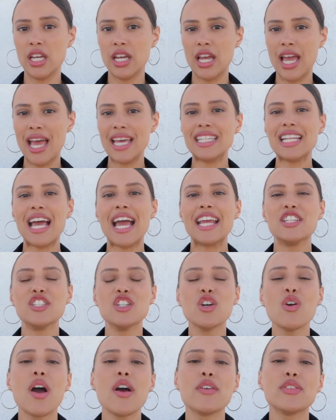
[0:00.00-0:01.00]
And I
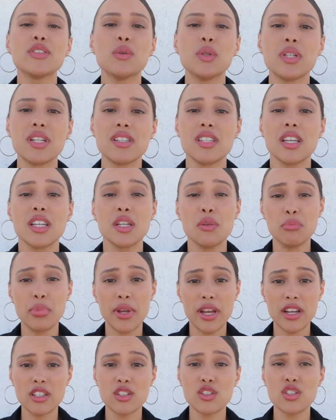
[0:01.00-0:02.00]
don't ever want to say
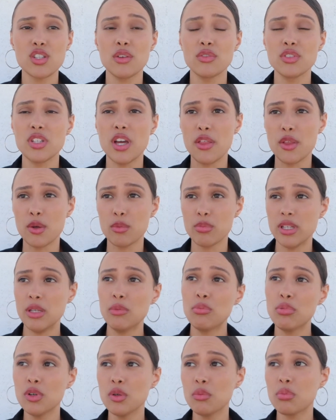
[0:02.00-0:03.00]
compare yourself to other people,